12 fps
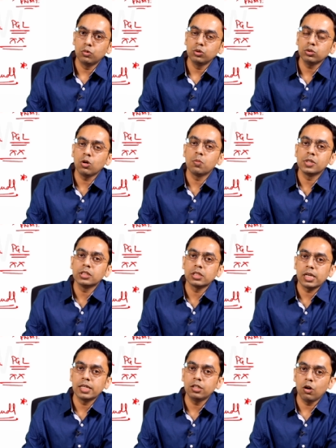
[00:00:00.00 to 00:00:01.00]
most common
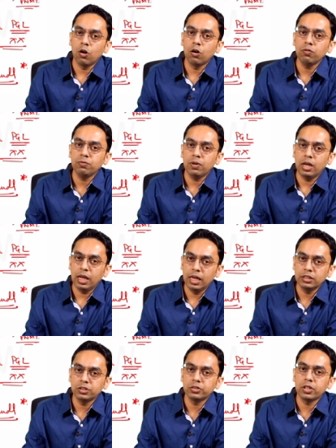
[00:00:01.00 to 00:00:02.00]
site of
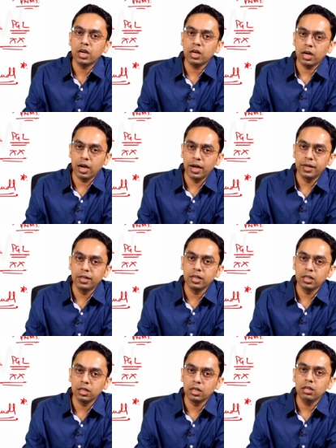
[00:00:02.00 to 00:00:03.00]
extra
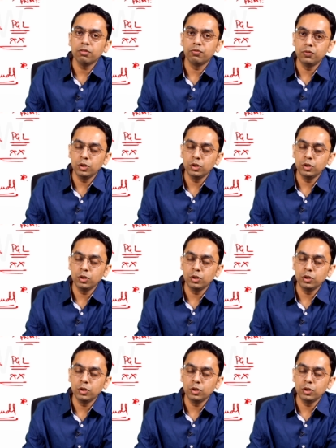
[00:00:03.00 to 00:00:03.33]
adrenal